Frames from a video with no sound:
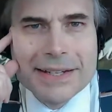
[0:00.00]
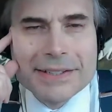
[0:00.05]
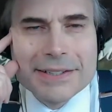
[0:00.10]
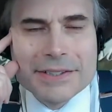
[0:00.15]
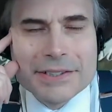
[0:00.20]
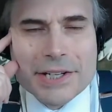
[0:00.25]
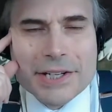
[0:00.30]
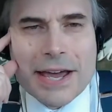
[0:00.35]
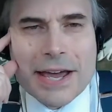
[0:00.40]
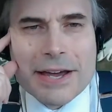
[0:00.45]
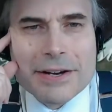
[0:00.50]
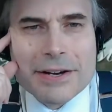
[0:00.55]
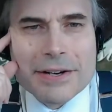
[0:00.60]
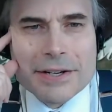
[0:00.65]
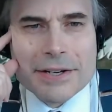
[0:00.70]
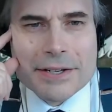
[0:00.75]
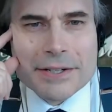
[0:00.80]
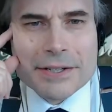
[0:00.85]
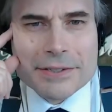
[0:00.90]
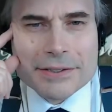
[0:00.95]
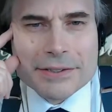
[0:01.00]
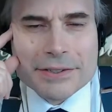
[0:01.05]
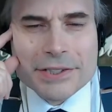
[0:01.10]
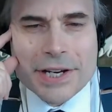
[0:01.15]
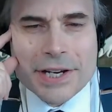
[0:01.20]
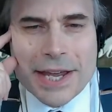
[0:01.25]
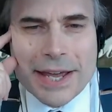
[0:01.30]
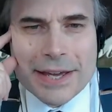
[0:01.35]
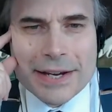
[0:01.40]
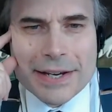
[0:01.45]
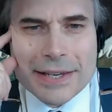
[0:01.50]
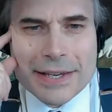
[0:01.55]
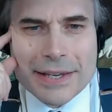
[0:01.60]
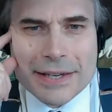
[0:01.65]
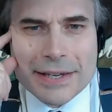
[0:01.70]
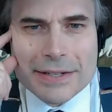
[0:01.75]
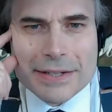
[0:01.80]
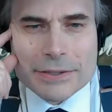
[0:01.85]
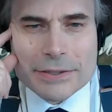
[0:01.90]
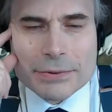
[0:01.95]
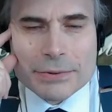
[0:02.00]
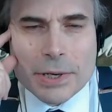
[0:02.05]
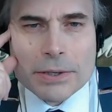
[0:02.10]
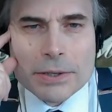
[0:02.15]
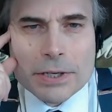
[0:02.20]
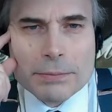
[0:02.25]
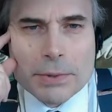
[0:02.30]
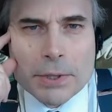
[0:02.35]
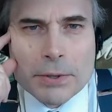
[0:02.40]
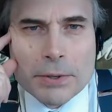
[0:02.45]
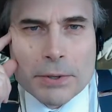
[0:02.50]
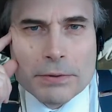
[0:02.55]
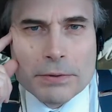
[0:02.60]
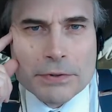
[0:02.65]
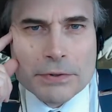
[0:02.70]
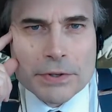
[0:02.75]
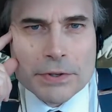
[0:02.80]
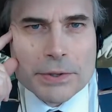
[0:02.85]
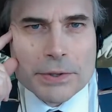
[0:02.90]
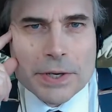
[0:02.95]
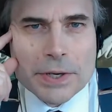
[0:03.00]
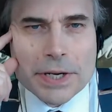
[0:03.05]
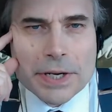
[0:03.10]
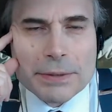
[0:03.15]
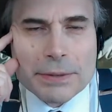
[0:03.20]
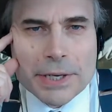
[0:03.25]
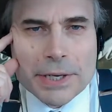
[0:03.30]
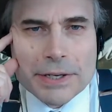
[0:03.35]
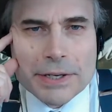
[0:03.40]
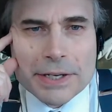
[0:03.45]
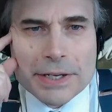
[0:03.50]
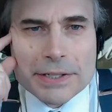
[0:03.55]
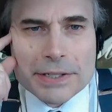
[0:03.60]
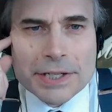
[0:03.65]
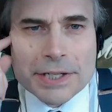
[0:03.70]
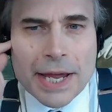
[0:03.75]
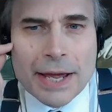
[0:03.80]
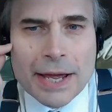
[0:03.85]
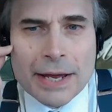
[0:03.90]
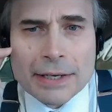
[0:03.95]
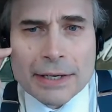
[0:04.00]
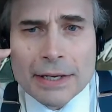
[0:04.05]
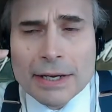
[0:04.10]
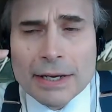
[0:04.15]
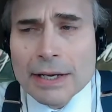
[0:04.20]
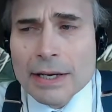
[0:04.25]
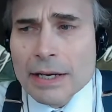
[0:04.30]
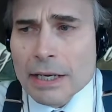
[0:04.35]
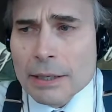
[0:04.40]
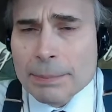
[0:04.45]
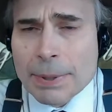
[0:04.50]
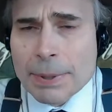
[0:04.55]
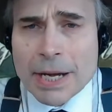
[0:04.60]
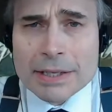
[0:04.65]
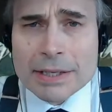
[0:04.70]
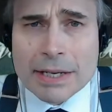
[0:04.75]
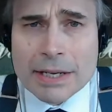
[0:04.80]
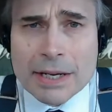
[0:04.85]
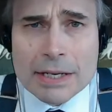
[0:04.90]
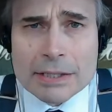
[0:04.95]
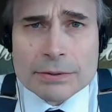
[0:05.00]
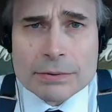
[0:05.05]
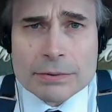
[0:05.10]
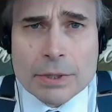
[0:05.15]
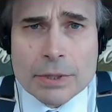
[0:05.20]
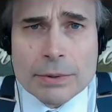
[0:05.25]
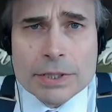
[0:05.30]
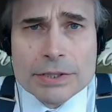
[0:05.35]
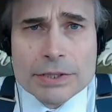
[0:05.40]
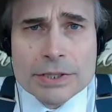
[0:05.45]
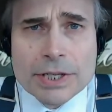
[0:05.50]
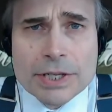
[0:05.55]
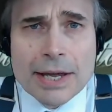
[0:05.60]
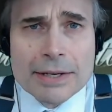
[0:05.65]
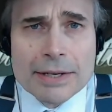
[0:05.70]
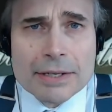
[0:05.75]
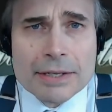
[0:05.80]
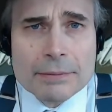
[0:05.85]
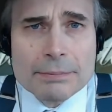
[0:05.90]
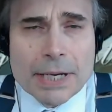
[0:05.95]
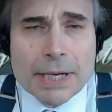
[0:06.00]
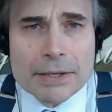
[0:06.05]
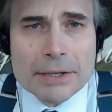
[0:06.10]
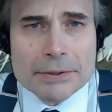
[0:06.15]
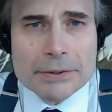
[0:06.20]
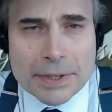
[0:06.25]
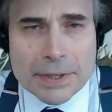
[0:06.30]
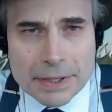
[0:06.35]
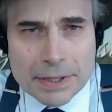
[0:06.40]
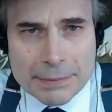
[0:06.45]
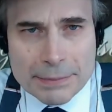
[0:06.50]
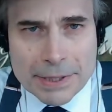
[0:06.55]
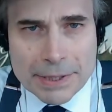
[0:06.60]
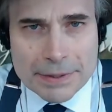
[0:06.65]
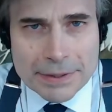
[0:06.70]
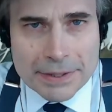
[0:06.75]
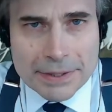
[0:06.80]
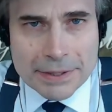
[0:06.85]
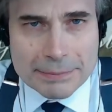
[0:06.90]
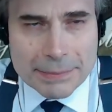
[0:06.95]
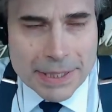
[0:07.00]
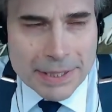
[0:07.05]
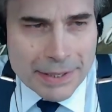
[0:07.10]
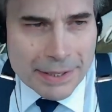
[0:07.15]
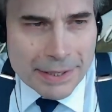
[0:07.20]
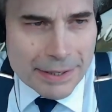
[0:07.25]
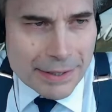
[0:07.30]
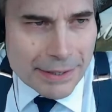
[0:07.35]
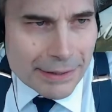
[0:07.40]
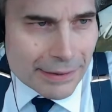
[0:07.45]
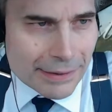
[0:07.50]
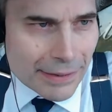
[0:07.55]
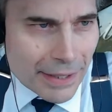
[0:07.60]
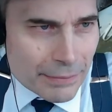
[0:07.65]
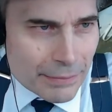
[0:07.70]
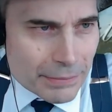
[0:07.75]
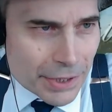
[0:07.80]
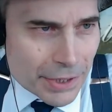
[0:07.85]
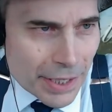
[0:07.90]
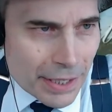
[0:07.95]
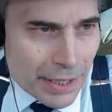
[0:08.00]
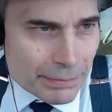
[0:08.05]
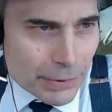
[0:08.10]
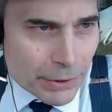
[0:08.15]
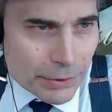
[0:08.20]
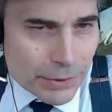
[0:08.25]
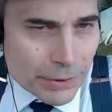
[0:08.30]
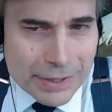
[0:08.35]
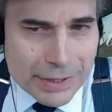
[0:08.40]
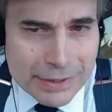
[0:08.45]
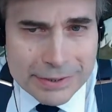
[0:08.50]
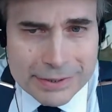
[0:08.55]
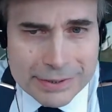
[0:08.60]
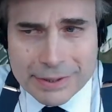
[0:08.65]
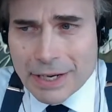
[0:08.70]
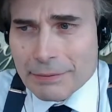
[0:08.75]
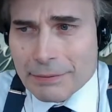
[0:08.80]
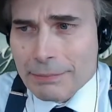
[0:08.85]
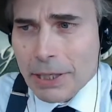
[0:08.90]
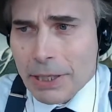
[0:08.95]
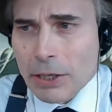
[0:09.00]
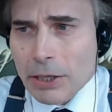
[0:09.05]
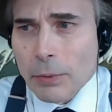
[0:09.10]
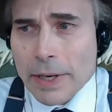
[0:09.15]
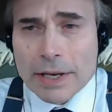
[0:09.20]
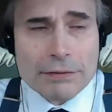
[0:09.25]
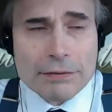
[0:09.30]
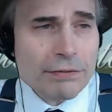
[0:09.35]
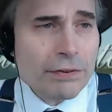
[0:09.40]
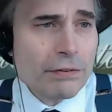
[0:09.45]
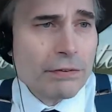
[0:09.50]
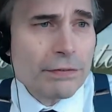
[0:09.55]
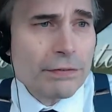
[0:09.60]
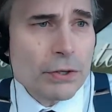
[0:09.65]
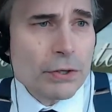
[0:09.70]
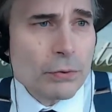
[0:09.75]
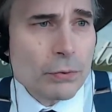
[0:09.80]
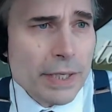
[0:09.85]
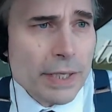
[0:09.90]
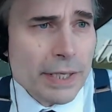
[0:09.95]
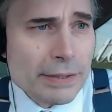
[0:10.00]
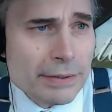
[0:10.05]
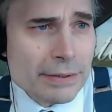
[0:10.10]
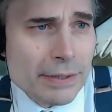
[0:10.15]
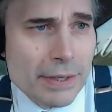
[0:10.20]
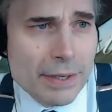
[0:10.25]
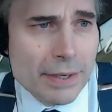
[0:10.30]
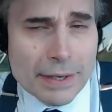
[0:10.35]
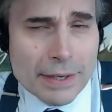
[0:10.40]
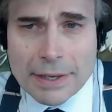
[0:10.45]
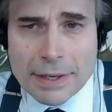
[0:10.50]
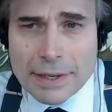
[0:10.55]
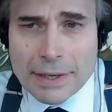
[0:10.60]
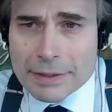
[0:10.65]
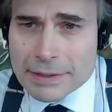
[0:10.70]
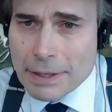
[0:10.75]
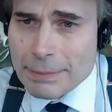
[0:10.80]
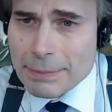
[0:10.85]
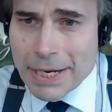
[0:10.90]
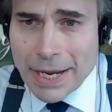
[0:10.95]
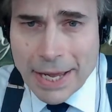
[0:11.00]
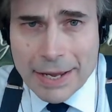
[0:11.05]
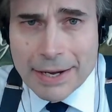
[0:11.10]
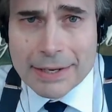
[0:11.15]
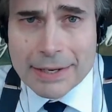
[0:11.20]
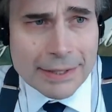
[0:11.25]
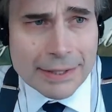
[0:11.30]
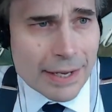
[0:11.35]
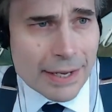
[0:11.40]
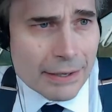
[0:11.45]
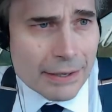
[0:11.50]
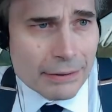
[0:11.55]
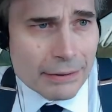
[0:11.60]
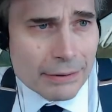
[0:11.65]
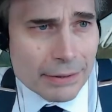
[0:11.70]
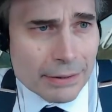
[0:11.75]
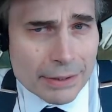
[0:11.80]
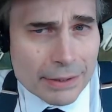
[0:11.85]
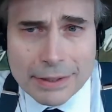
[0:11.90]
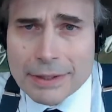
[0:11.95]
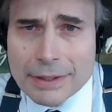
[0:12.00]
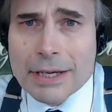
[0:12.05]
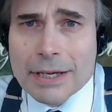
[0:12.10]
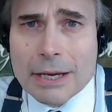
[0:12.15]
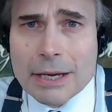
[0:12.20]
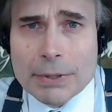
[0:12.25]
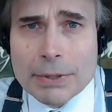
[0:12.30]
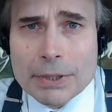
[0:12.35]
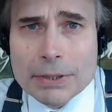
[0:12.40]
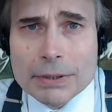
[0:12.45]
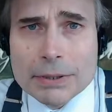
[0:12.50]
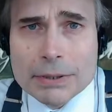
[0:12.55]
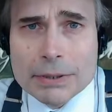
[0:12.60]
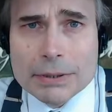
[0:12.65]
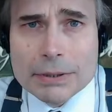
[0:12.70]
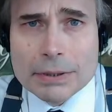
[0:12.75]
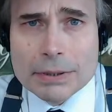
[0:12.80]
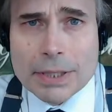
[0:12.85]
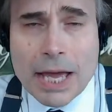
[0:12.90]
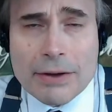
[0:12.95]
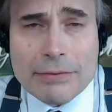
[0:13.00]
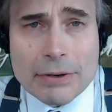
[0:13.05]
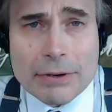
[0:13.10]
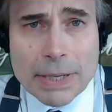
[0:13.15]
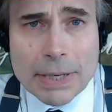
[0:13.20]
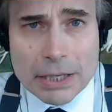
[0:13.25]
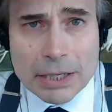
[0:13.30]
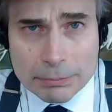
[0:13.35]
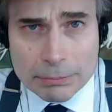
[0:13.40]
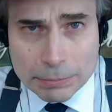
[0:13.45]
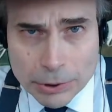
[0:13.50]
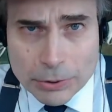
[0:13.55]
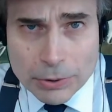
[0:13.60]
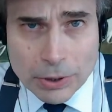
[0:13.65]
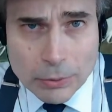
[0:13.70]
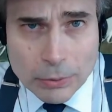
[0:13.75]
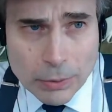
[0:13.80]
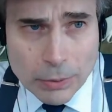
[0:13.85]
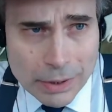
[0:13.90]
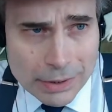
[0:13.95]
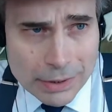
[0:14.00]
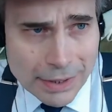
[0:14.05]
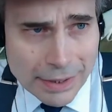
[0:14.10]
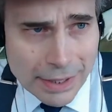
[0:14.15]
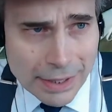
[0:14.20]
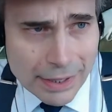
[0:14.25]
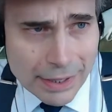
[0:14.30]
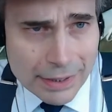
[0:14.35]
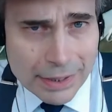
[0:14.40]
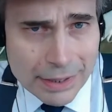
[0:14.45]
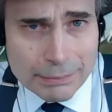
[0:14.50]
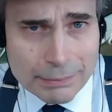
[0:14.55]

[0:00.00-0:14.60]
Chatters, chatties, welcome home for a Great American Chat, a podcast where we chat about great American media. I'm Chad Maurice, and I've been away for a few weeks because I've been out of town. I've been having my computer work done.